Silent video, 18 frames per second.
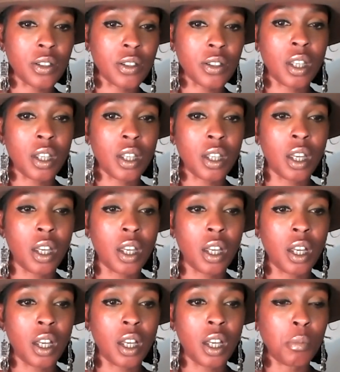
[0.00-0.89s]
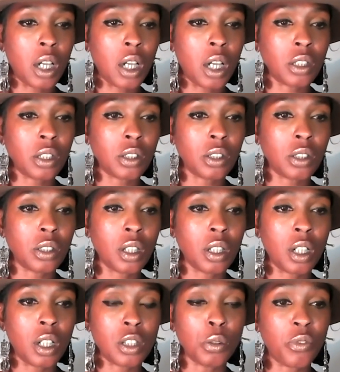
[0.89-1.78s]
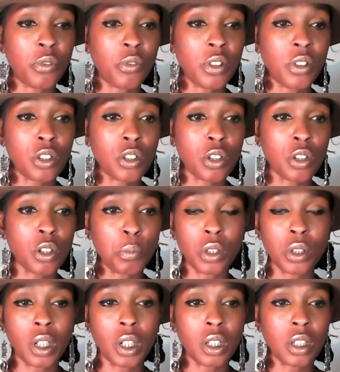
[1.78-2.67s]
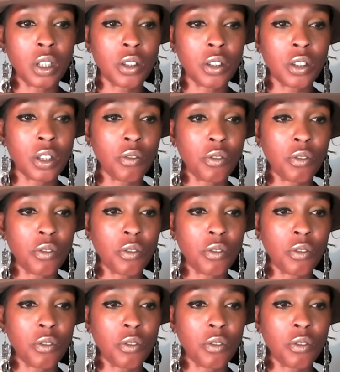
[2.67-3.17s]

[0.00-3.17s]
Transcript: I don't think John and Bonnie want anything